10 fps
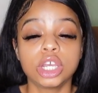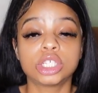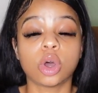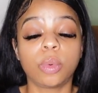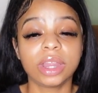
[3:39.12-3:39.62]

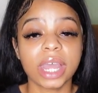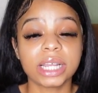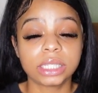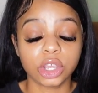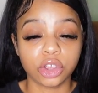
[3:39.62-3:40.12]
So with
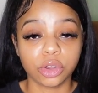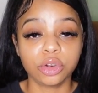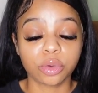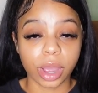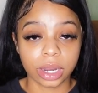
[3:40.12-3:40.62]
that
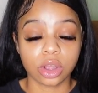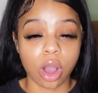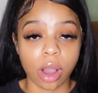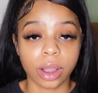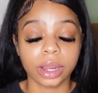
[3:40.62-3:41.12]
secured credit
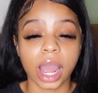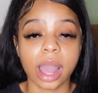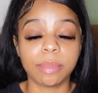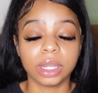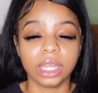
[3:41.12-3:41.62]
card,
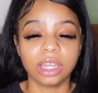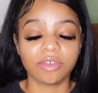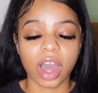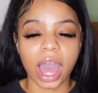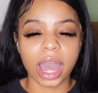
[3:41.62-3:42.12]
I
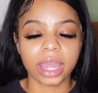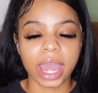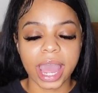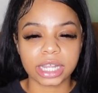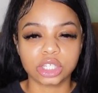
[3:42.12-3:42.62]
believe I
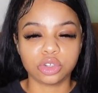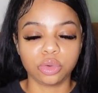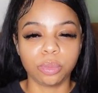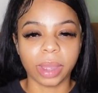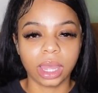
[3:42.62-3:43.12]
had
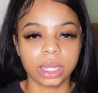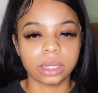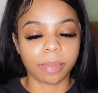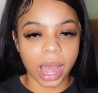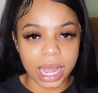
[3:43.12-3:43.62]
to make a
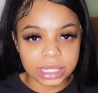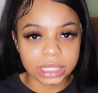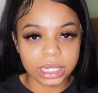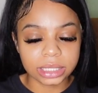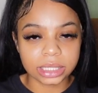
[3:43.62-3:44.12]

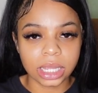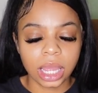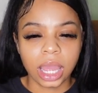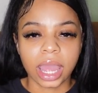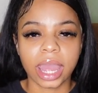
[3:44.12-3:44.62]
deposit
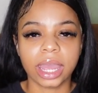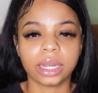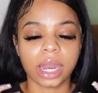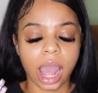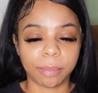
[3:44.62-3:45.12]
and
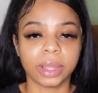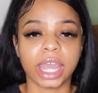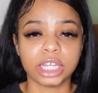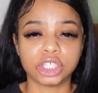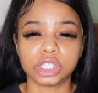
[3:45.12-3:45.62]
an
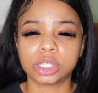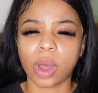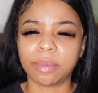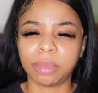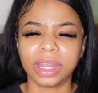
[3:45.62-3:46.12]
application. So
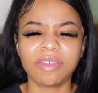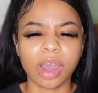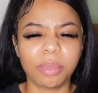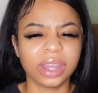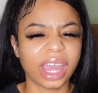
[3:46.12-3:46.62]
I believe
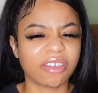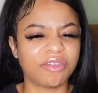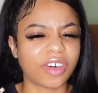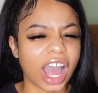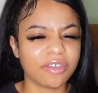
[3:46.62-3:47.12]
I put like
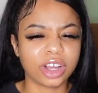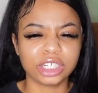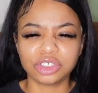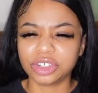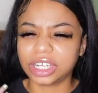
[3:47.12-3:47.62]
five
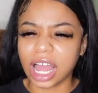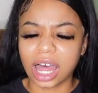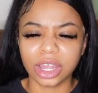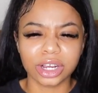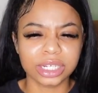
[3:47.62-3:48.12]
hundred
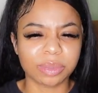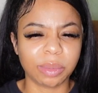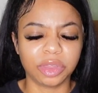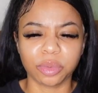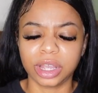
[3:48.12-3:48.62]
dollars,
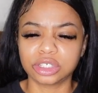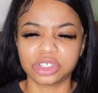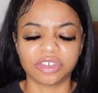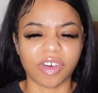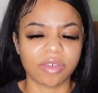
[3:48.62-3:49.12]
maybe three hundred
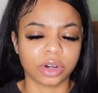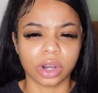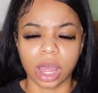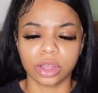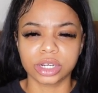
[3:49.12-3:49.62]
dollars to five hundred
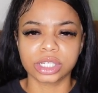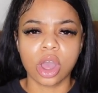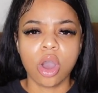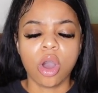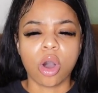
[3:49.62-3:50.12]
dollars
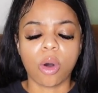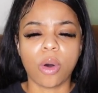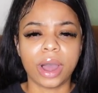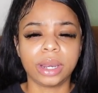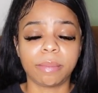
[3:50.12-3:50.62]

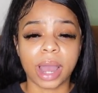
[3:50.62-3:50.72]
on